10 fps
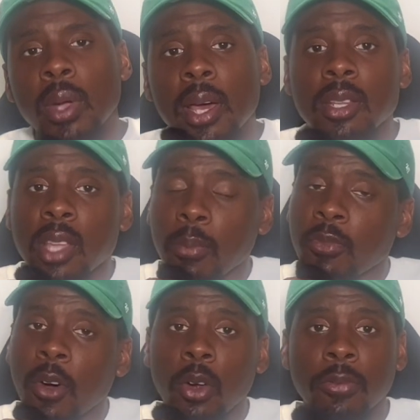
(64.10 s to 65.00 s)
to stop
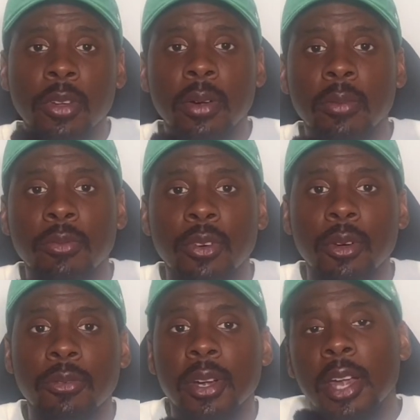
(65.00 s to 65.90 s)
falling for
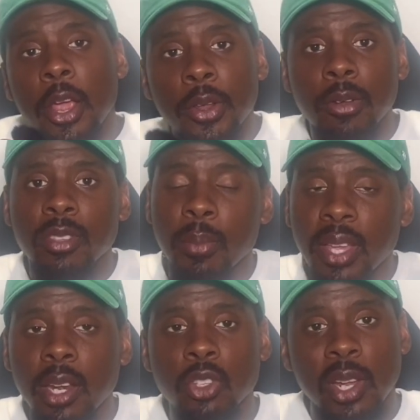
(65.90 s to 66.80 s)
the narrative the
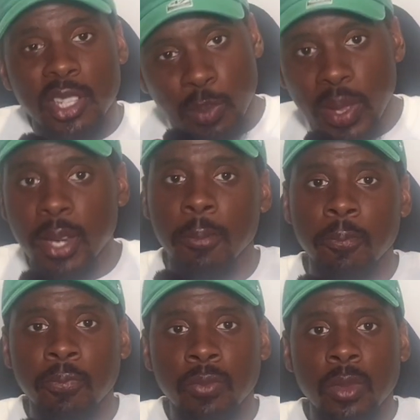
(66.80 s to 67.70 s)
media trying to spin.
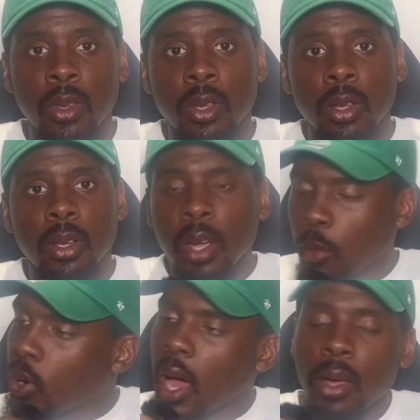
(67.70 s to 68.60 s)
Come on
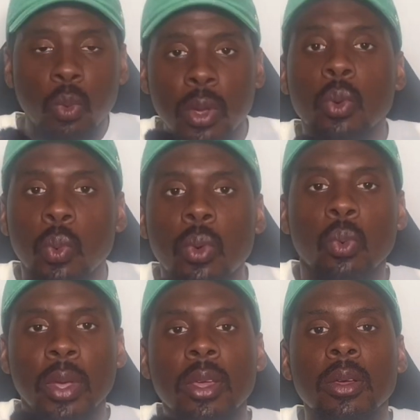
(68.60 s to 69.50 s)
now,
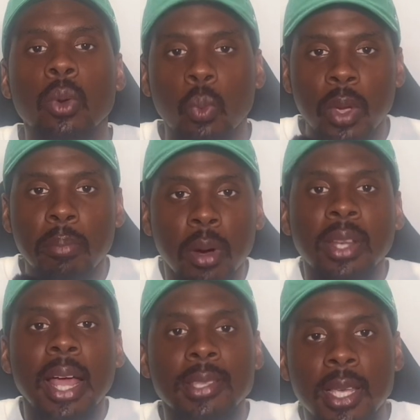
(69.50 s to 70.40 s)
we booked
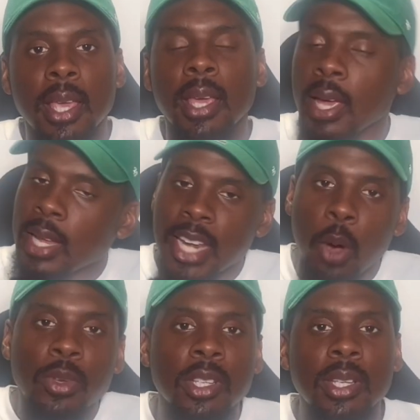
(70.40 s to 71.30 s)
our ticket. Now we
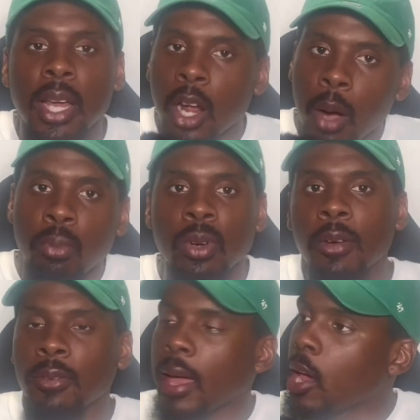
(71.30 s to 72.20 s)
just got to hop on that
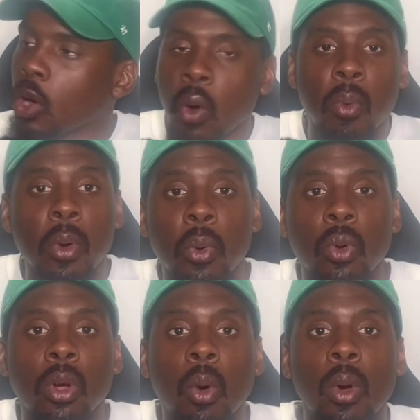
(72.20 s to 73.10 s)
flight and go
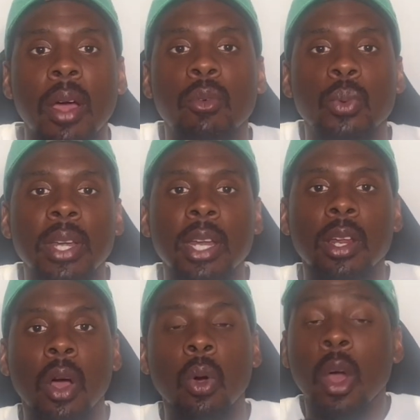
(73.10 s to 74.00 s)
wherever we need to
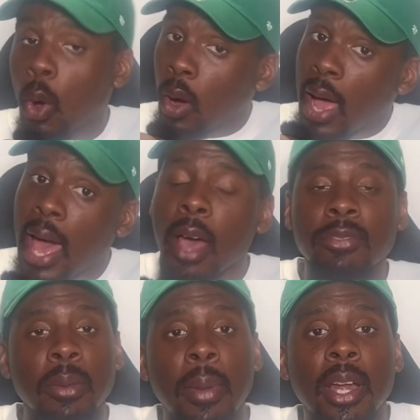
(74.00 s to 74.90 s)
go, or have
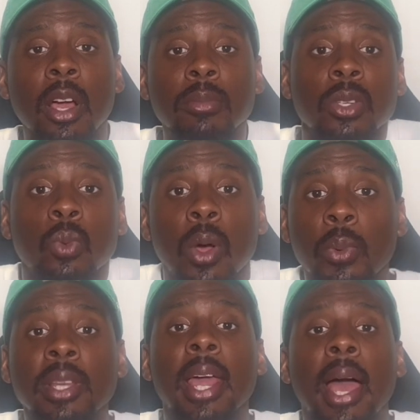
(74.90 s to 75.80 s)
somebody come to where we
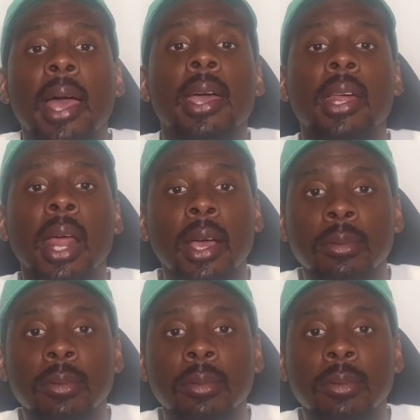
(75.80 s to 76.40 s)
lay our head at.